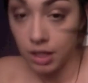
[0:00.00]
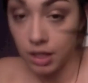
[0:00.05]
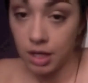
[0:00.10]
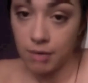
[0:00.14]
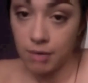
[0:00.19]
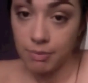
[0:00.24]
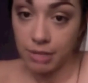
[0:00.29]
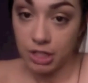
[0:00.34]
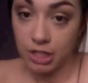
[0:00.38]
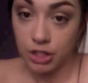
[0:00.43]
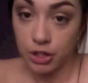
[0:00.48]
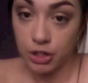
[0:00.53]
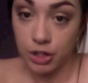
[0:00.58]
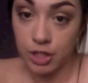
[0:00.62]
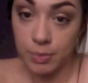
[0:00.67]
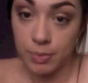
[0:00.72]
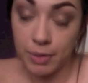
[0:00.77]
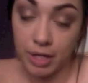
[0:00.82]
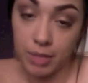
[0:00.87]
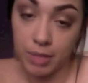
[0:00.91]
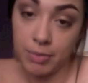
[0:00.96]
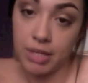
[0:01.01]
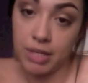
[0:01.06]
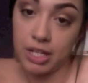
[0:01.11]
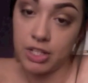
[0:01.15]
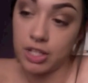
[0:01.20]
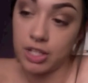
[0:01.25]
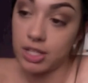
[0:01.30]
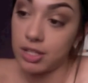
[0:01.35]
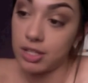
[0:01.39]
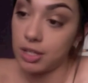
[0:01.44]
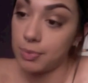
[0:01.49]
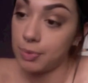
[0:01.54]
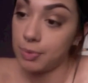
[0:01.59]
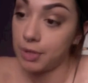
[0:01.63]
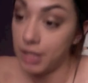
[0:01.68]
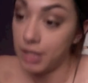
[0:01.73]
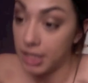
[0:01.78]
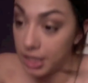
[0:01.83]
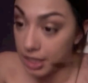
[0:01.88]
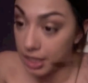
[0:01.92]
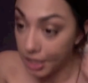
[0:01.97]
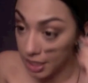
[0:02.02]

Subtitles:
Make sure those bottom lashes are pretty